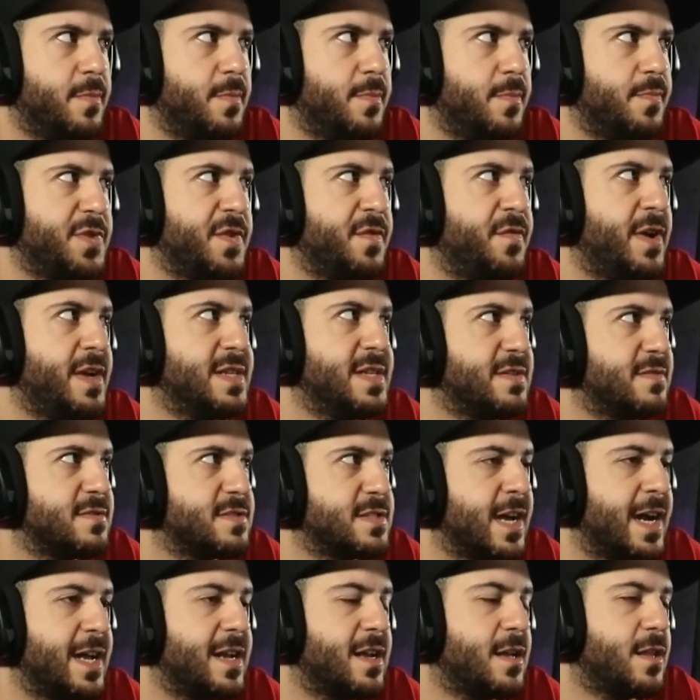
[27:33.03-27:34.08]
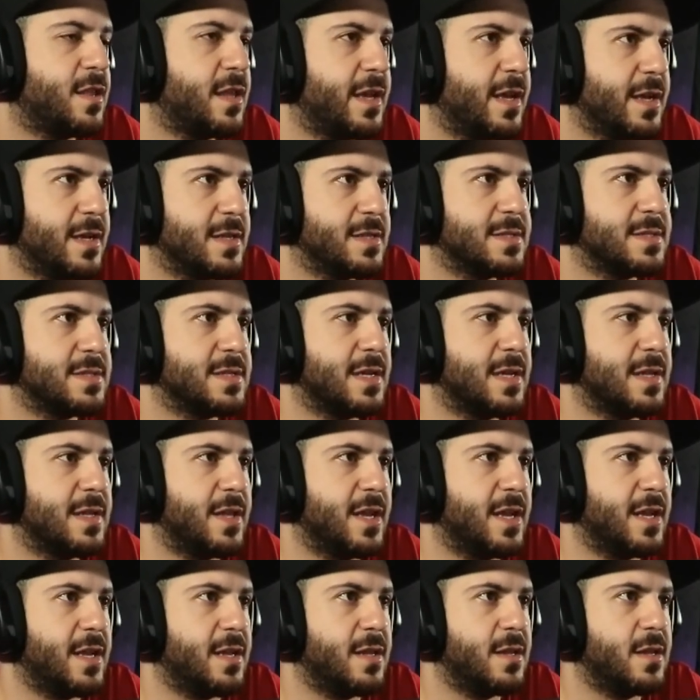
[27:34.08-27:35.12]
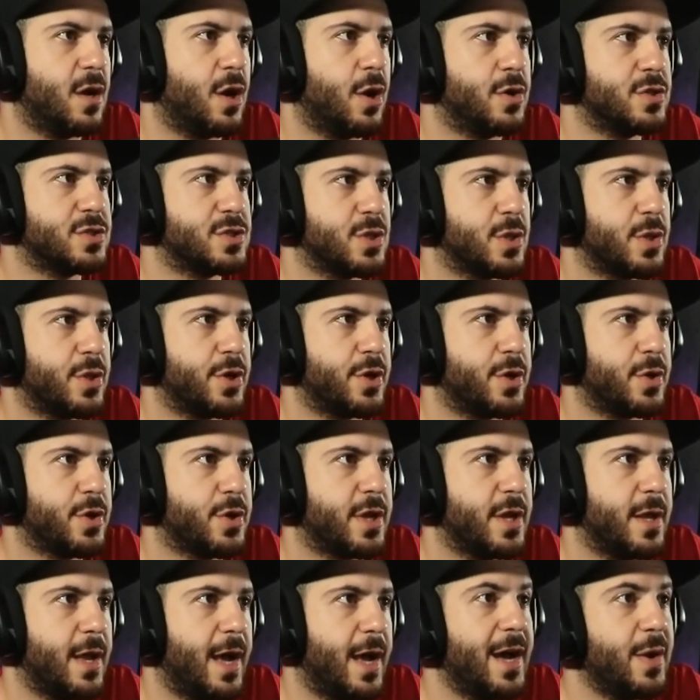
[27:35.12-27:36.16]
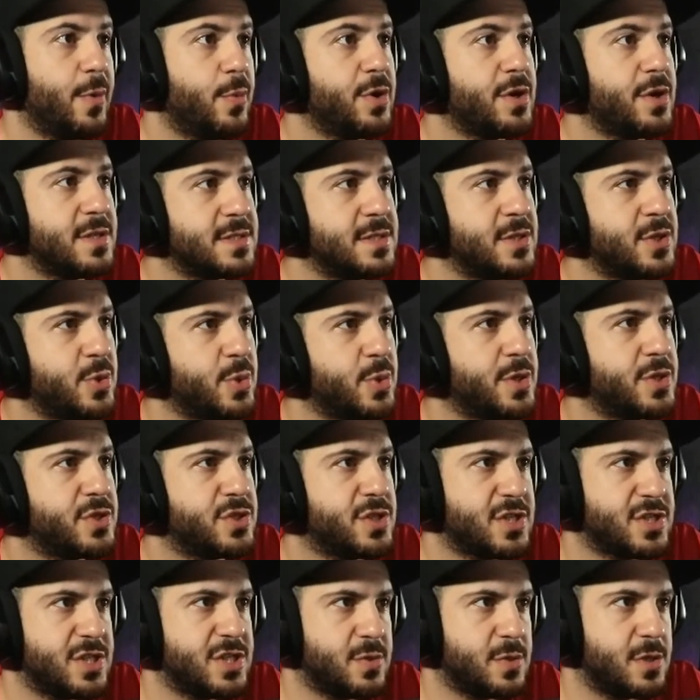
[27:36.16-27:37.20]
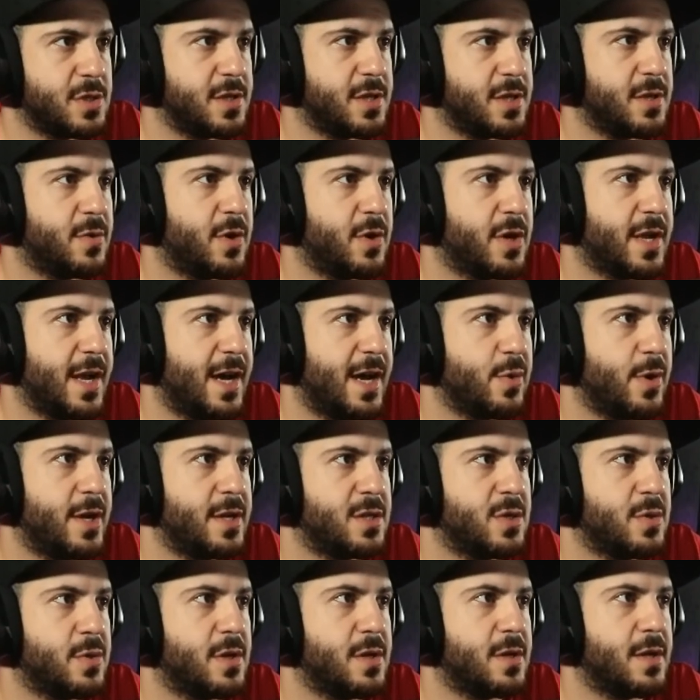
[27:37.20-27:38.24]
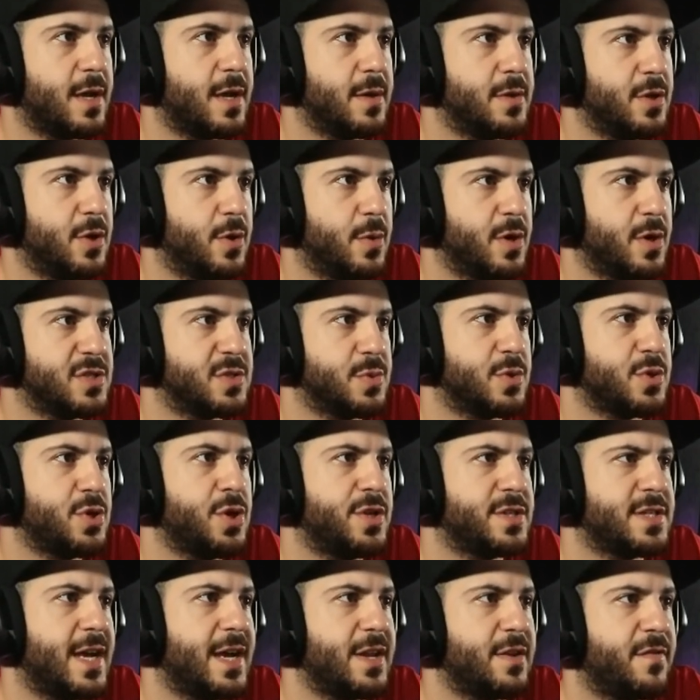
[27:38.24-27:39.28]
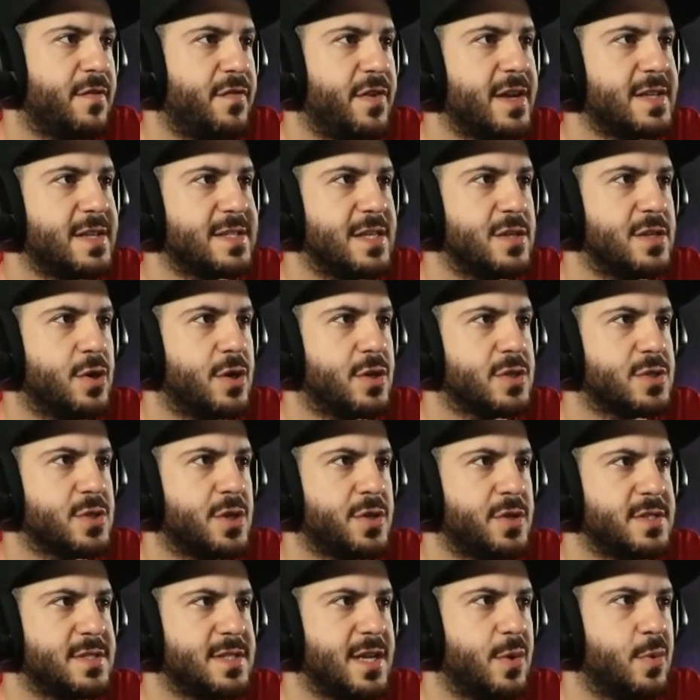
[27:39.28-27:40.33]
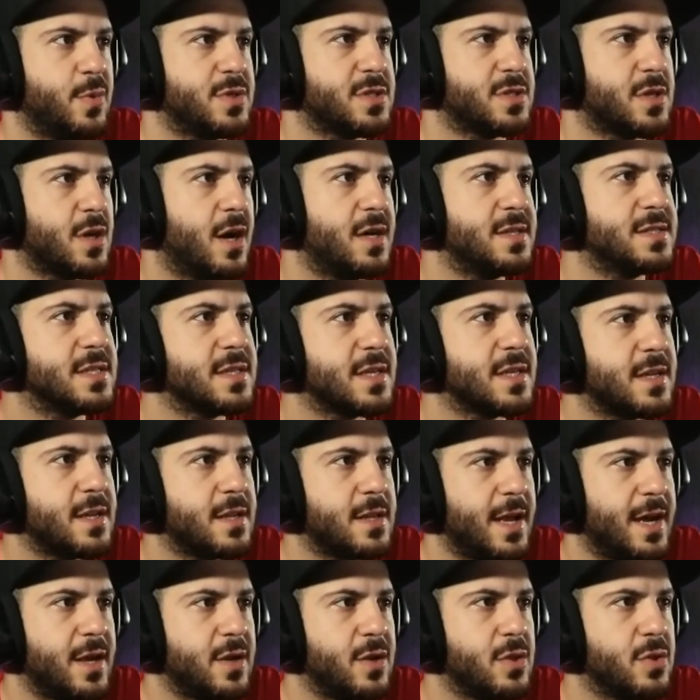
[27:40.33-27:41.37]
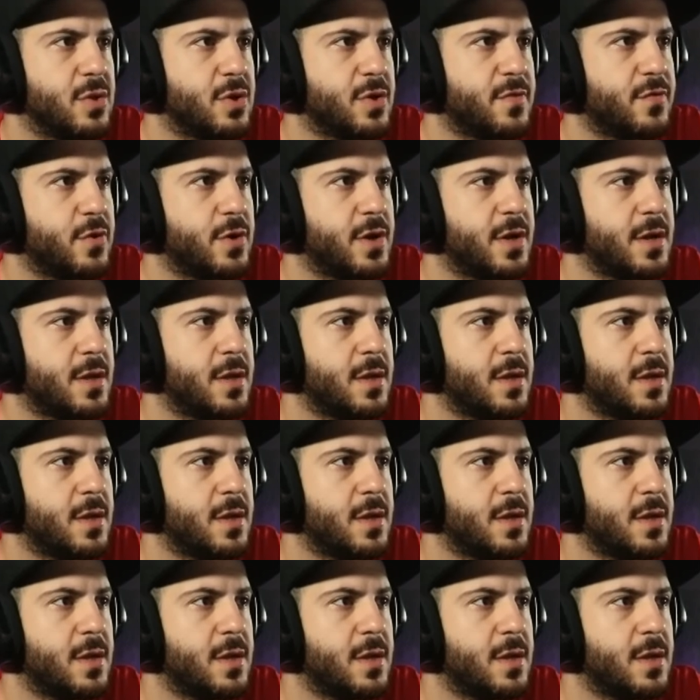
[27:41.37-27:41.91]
defensive side of things, and then also learn. Okay, what is SQL injection really? Like, how do I do it? Because when you understand how to fix it, you also understand what's causing it and how to look for it.